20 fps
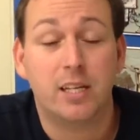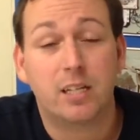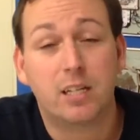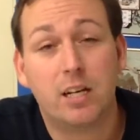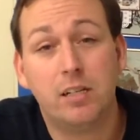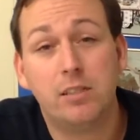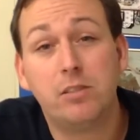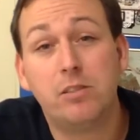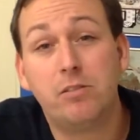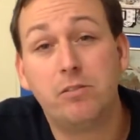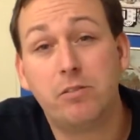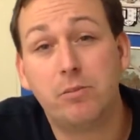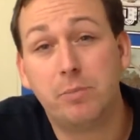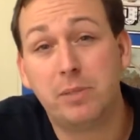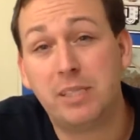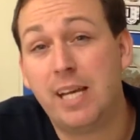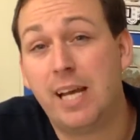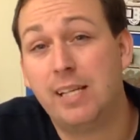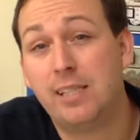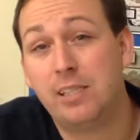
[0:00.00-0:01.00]
Goes on from
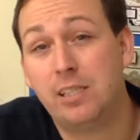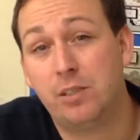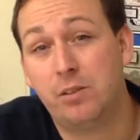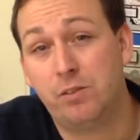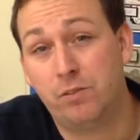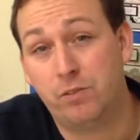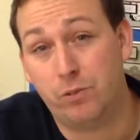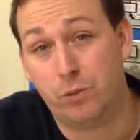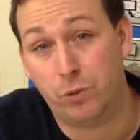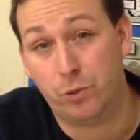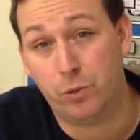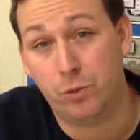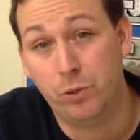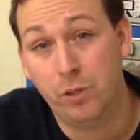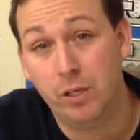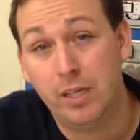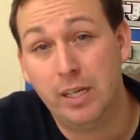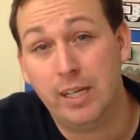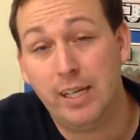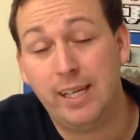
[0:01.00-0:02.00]
10 till 4.
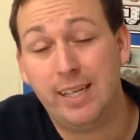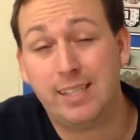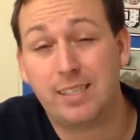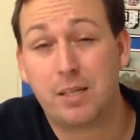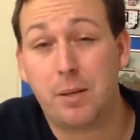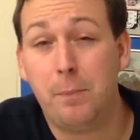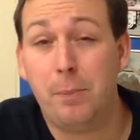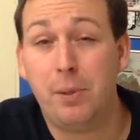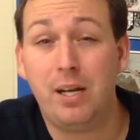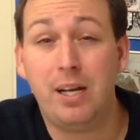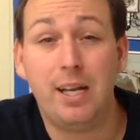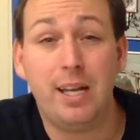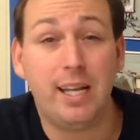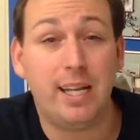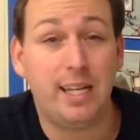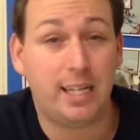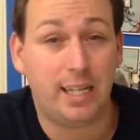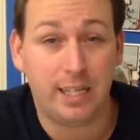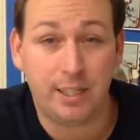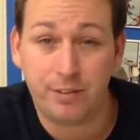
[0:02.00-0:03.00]
It's
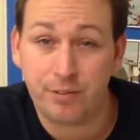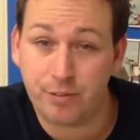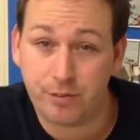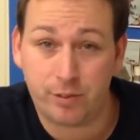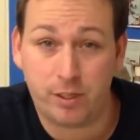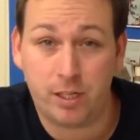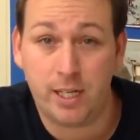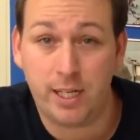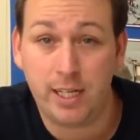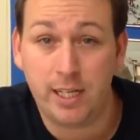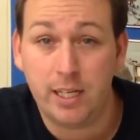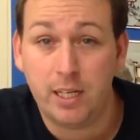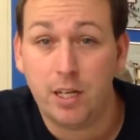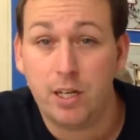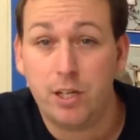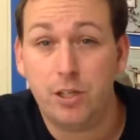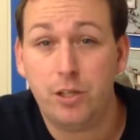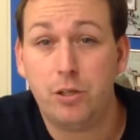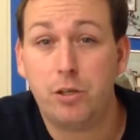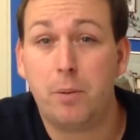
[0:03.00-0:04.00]
completely free.
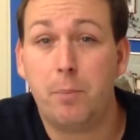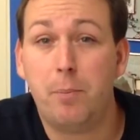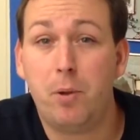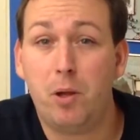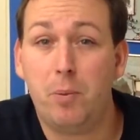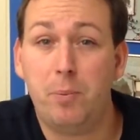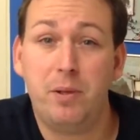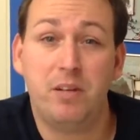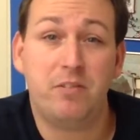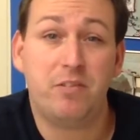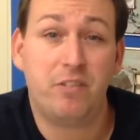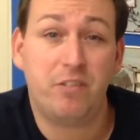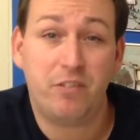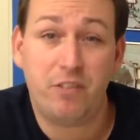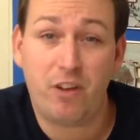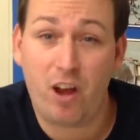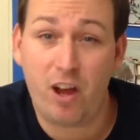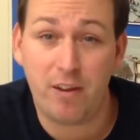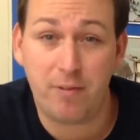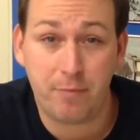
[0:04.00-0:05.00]
You can pop in for
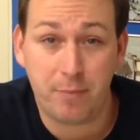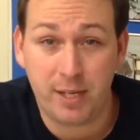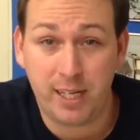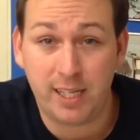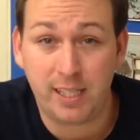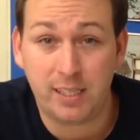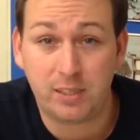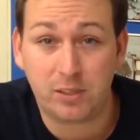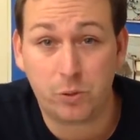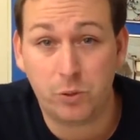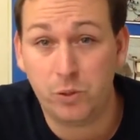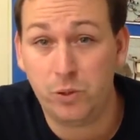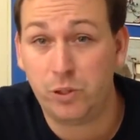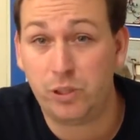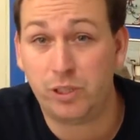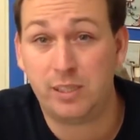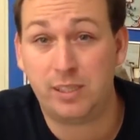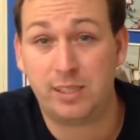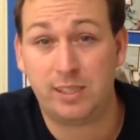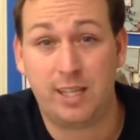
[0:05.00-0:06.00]
5 minutes or you
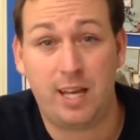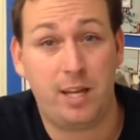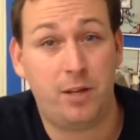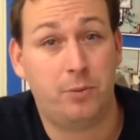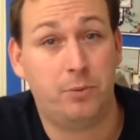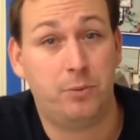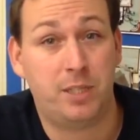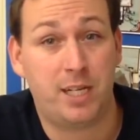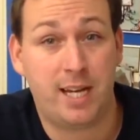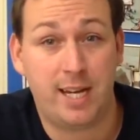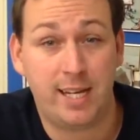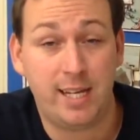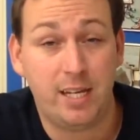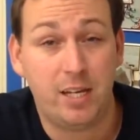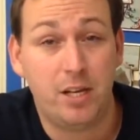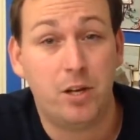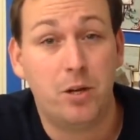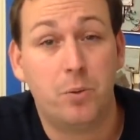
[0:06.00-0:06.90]
can stay all day.